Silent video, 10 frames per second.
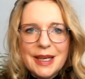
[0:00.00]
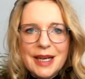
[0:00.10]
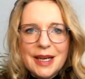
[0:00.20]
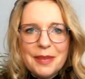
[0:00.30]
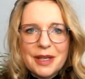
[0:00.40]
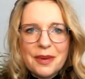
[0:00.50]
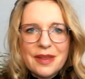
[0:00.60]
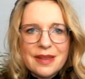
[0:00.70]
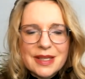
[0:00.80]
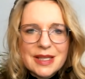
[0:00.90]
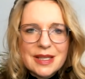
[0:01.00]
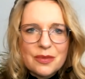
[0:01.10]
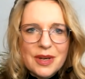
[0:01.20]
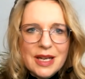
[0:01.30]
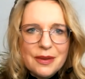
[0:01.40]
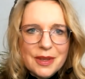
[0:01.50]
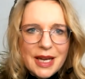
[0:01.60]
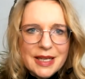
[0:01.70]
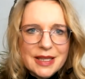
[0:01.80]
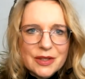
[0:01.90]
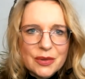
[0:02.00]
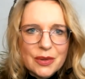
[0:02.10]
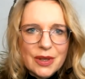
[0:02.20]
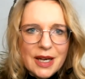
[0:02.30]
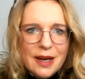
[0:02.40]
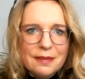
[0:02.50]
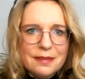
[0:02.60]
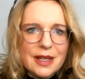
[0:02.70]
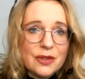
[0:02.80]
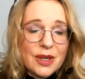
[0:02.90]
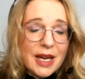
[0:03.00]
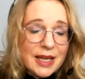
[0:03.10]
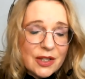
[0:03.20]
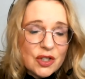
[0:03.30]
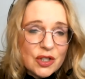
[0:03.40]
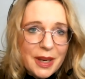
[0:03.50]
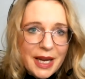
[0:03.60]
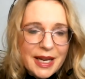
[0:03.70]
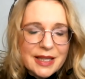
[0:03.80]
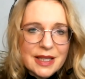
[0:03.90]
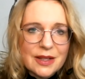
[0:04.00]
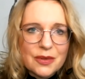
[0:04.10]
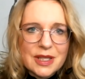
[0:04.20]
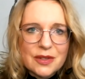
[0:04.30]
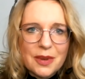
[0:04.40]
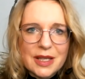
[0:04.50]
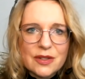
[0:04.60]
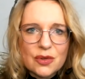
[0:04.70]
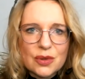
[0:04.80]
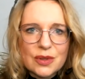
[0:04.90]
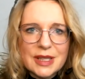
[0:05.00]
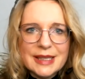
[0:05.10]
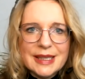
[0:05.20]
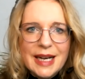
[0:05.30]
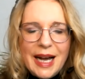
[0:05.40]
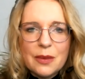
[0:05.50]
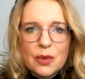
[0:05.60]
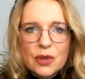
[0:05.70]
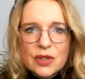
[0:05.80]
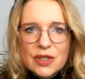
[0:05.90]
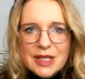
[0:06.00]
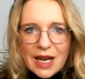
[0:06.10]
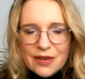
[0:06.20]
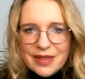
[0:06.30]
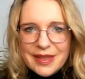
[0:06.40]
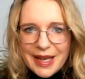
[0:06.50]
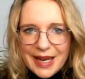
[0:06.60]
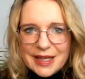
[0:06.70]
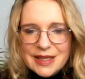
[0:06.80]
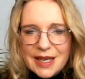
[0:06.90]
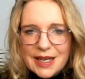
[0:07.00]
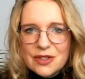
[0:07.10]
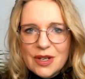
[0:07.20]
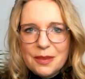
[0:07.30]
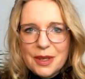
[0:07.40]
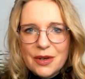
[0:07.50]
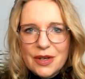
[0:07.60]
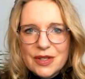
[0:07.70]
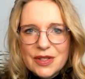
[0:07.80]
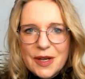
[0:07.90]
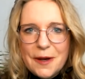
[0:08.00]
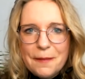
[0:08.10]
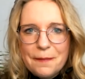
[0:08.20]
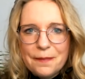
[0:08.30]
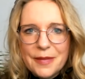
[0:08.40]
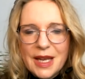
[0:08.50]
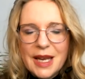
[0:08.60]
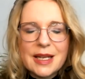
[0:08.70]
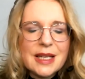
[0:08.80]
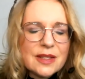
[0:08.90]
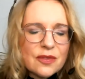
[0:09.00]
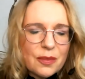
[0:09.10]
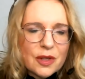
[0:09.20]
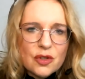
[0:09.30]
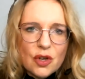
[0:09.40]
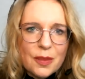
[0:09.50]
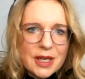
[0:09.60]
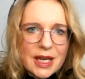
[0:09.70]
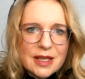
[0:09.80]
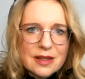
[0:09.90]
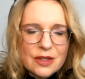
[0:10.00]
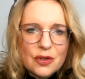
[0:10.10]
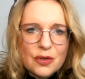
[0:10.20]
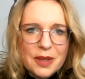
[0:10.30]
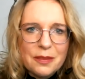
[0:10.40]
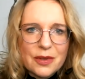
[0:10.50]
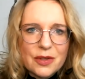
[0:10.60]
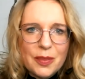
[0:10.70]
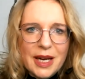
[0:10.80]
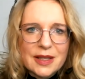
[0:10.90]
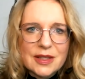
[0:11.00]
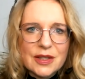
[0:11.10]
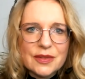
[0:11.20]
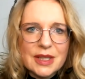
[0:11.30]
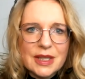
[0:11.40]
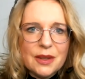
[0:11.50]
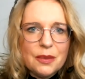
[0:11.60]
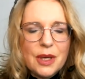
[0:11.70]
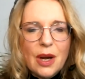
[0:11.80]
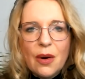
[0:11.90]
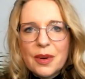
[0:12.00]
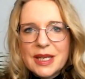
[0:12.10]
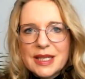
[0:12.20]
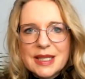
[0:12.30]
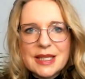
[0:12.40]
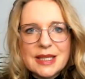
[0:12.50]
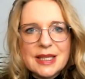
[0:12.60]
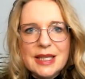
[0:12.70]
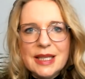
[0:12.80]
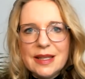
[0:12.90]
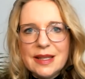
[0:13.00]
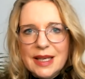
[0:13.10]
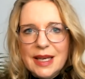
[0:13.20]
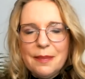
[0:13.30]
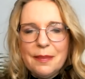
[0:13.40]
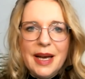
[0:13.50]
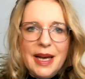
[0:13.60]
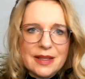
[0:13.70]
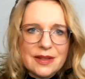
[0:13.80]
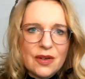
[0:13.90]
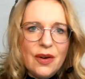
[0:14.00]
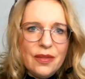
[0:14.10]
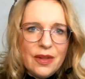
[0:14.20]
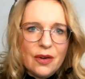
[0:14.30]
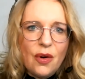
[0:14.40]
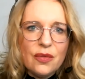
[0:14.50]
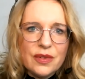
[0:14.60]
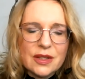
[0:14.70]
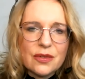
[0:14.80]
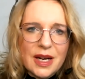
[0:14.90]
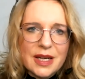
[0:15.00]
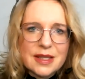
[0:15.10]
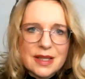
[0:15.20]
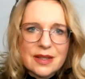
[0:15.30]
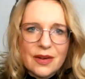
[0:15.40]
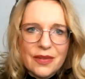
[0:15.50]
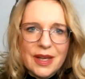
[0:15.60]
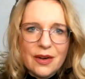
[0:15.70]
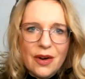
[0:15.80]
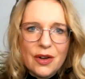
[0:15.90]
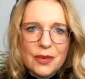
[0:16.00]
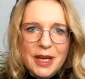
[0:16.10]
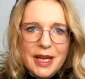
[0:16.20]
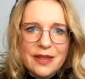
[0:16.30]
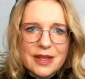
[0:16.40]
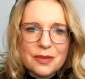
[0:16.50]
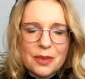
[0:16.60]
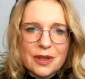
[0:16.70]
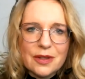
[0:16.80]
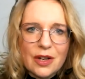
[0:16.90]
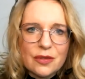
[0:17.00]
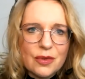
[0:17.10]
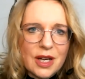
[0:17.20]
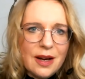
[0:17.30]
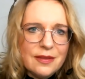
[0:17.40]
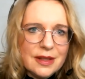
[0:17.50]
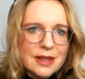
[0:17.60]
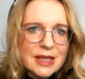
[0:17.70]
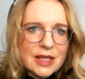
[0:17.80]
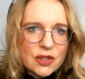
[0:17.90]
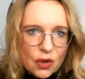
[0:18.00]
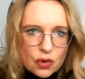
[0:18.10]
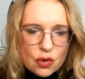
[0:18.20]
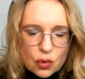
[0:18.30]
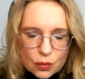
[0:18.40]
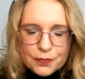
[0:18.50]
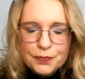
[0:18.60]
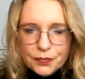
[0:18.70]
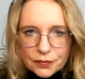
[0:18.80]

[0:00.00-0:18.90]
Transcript: But whether this is really related to energy demand increase quite soon, I would doubt that actually, because at least from the German and European perspective, we already see the impacts on the COVID crisis on the economy, and this will not recover so soon.